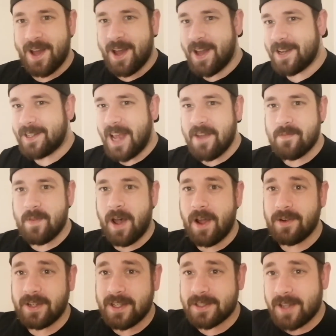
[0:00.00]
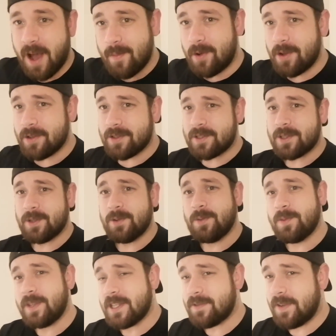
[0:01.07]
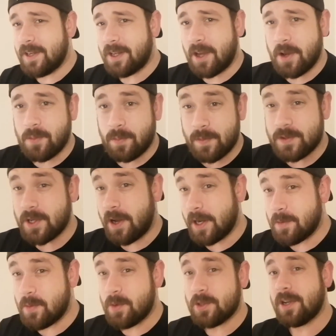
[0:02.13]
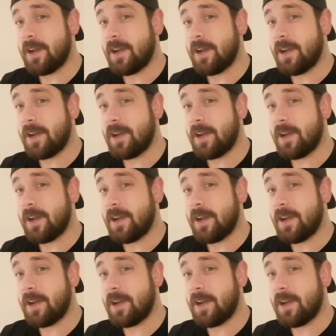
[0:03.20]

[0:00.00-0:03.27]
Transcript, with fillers: uh, Dave Mahoney has come on to this video with Charlie Ward.